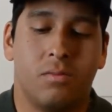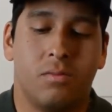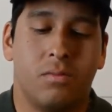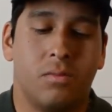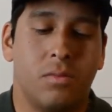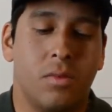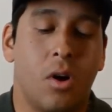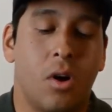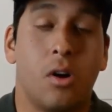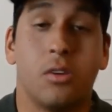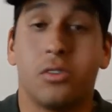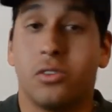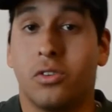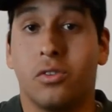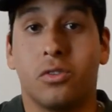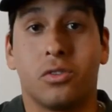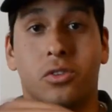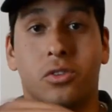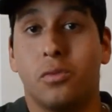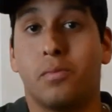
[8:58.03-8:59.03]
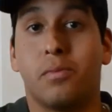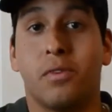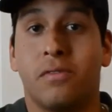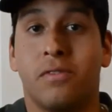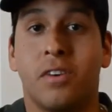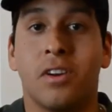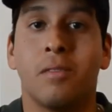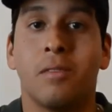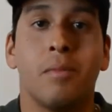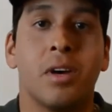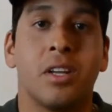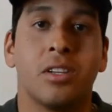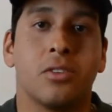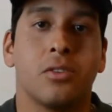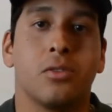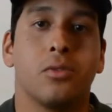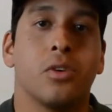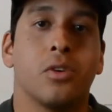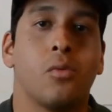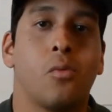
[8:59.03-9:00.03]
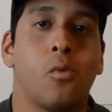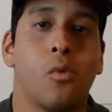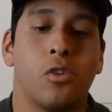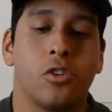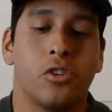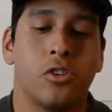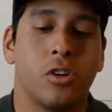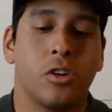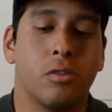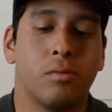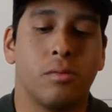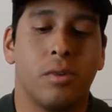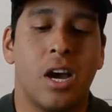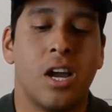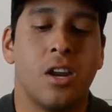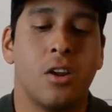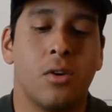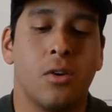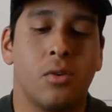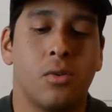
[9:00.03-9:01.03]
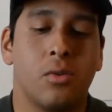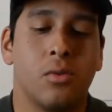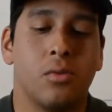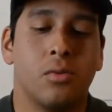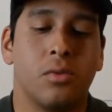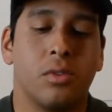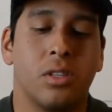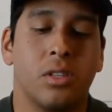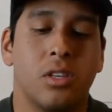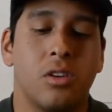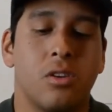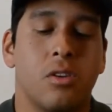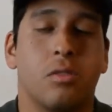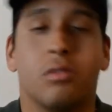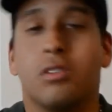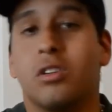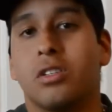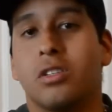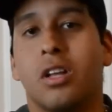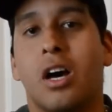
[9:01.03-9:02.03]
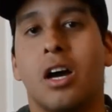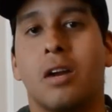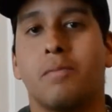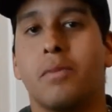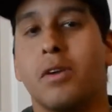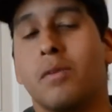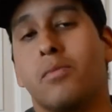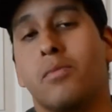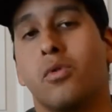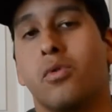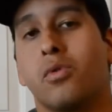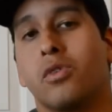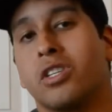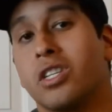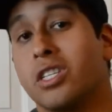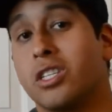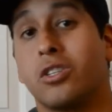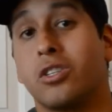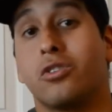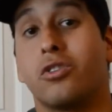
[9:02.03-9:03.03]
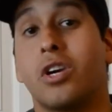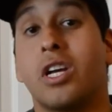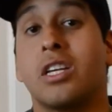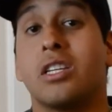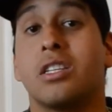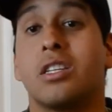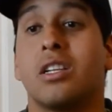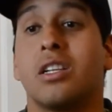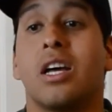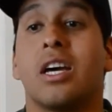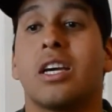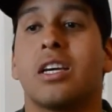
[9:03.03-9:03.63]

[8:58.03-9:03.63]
also super fundamental in a wardrobe. I know, you know, there's a lot of people who are just straight into like,